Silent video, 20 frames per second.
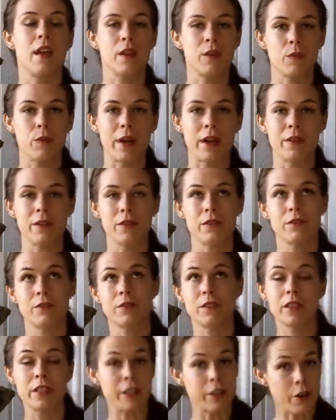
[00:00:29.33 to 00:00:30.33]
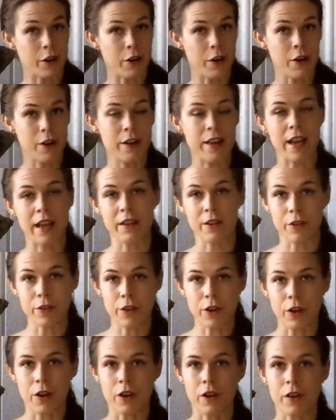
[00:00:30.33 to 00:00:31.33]
and around the yard and on
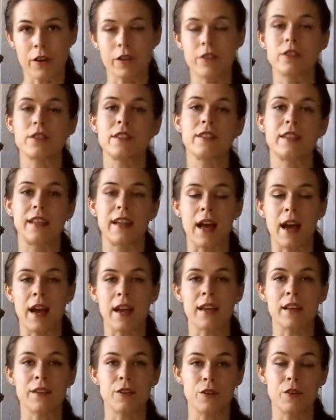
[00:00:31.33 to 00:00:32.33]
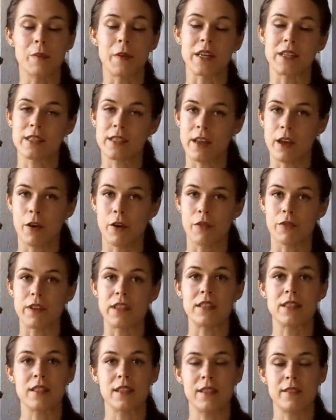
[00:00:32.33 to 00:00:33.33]
the cars that I can do myself
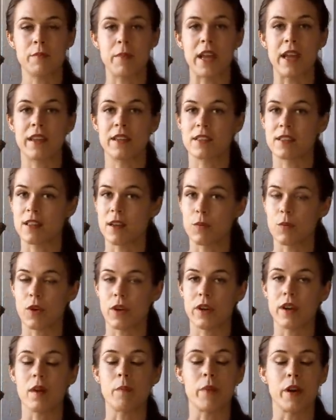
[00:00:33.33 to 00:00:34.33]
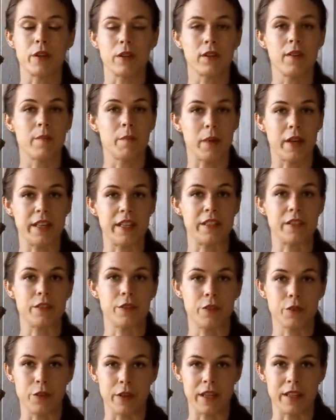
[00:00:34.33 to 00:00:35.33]
instead of paying someone a bundle of money to
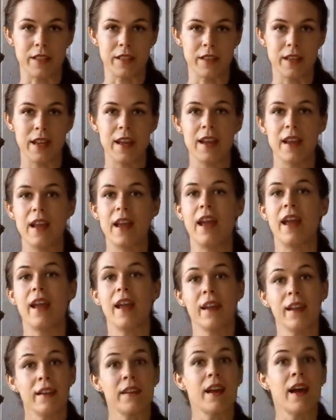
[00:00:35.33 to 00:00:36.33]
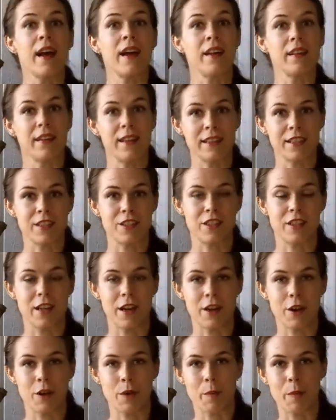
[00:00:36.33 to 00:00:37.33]
do it. And I like to
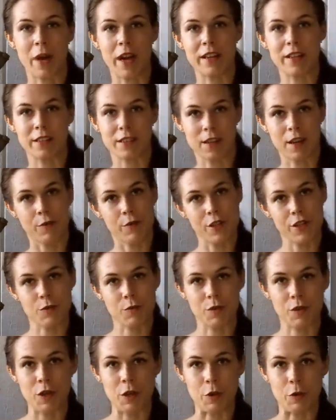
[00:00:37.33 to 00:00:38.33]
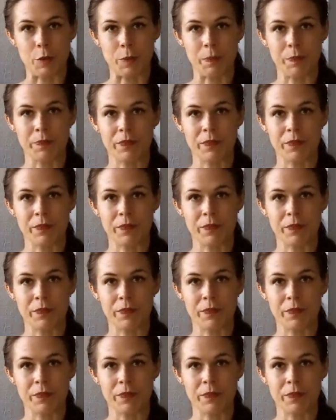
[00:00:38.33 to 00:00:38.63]
share my discoveries with you.